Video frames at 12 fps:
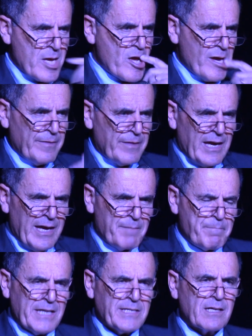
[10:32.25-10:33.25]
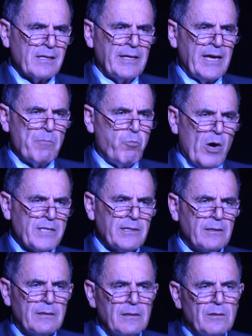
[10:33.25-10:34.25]
And basically, it
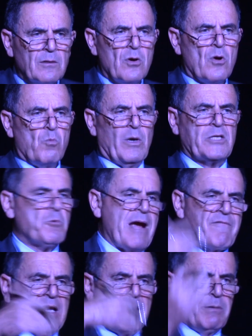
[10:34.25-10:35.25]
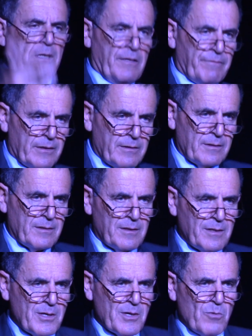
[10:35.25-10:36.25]
wasn't, what do I really believe in?
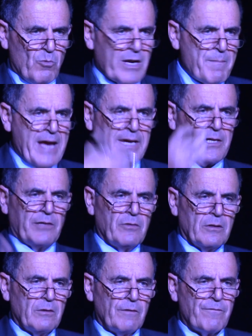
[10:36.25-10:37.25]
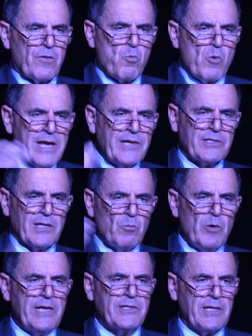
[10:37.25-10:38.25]
What am I going to do? For weeks and
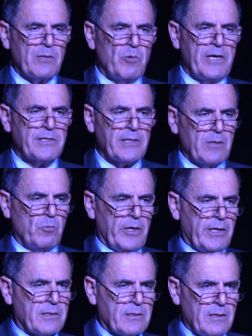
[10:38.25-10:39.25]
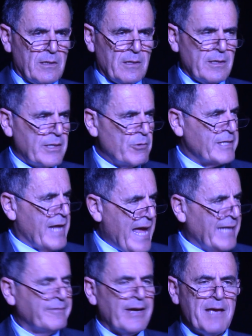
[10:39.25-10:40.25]
weeks and weeks and weeks, there was an
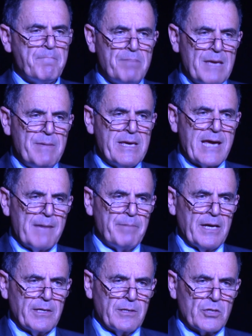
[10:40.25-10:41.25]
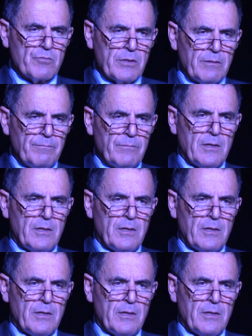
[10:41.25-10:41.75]
anti-Bibi campaign in Israel.